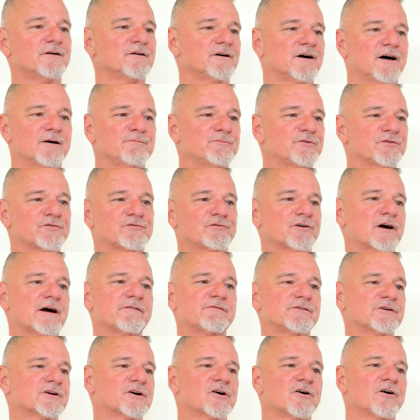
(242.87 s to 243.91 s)
I'm just
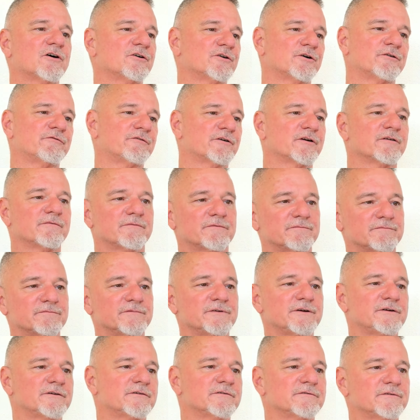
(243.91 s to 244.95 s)
driving the car over to
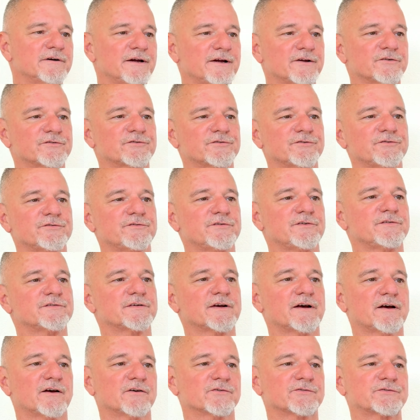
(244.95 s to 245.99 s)
you know Aunt Susie's
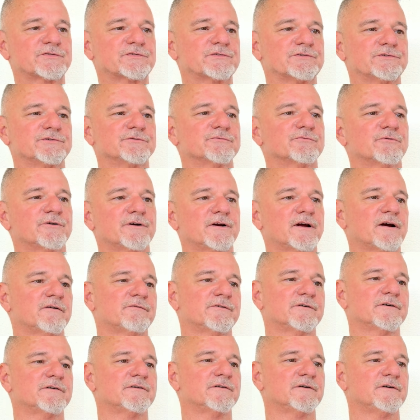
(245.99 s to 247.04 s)
house or
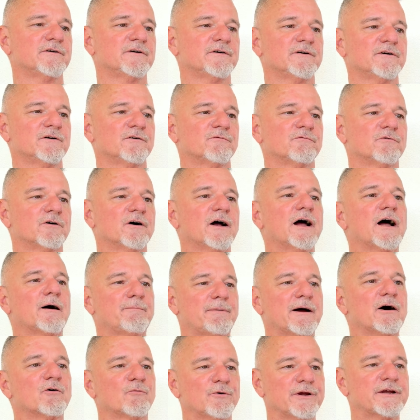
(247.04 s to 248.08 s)
whatever. Well, how
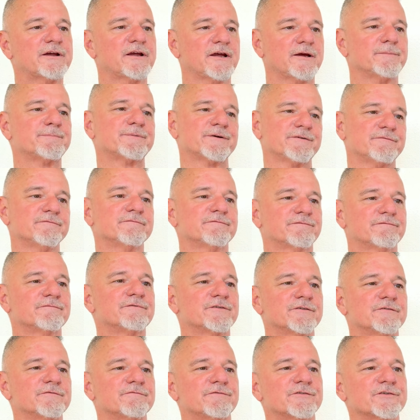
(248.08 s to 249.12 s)
about we keep it
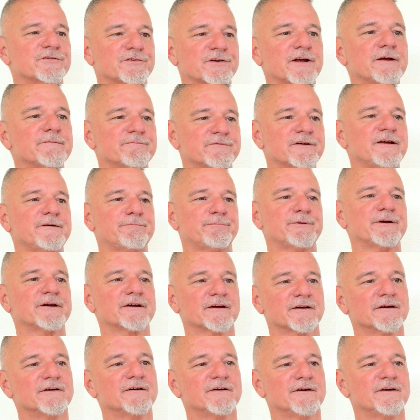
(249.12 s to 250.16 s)
for for
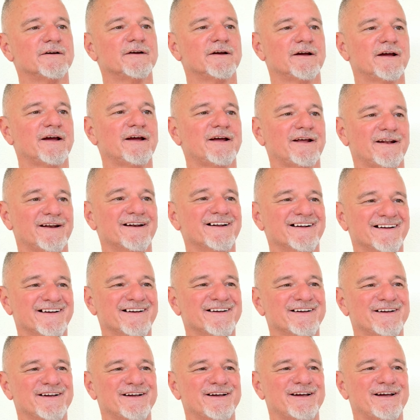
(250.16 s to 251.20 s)
safekeeping? And
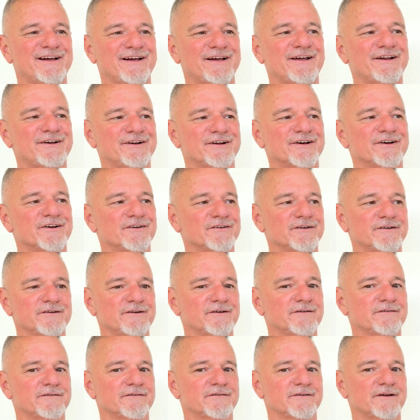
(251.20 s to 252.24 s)
and uh,
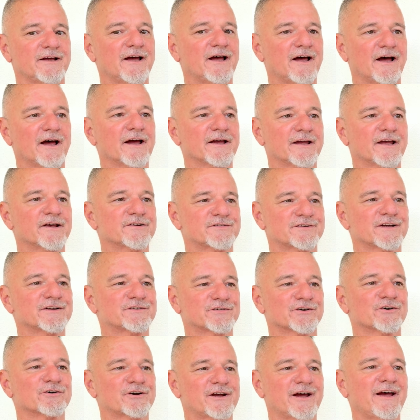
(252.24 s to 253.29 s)
yeah, I guess
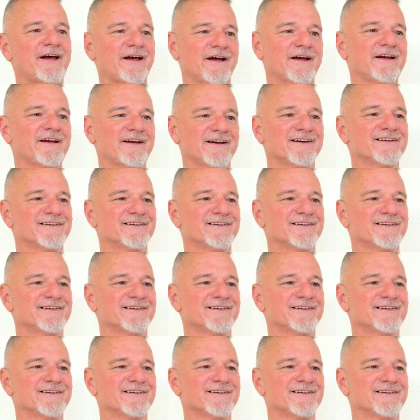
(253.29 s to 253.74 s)
that's okay.